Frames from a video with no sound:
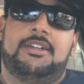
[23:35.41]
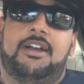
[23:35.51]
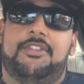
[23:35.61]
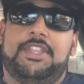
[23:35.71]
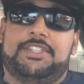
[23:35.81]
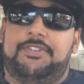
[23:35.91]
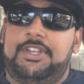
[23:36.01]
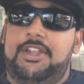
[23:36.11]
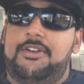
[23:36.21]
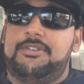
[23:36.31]
on this
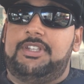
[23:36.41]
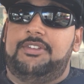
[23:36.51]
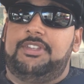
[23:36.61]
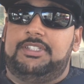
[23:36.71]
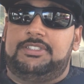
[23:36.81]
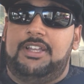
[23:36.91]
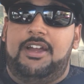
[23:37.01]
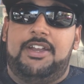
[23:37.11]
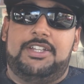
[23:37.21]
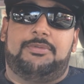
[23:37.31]
videos on the
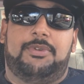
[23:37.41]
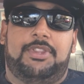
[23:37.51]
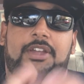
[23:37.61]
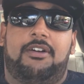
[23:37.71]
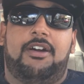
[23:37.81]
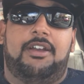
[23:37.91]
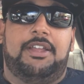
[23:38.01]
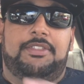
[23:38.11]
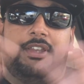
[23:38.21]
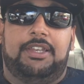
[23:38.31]
stars where they are,
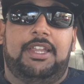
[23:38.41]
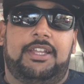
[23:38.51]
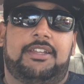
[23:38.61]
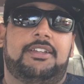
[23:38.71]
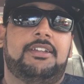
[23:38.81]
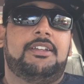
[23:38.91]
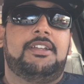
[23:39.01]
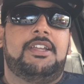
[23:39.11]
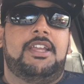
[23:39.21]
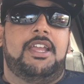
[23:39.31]
and the link
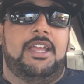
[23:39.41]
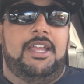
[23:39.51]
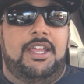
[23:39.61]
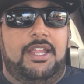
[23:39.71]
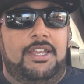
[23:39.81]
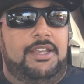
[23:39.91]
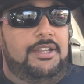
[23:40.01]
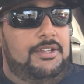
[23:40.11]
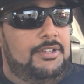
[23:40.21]
to